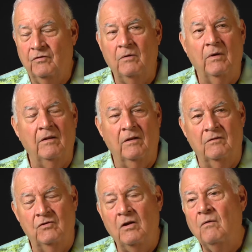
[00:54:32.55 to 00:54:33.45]
See, in the
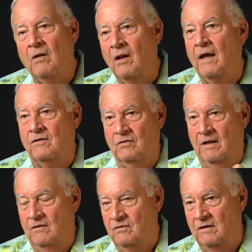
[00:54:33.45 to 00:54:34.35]
general election,
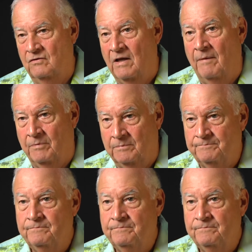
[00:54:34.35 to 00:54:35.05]
as an example,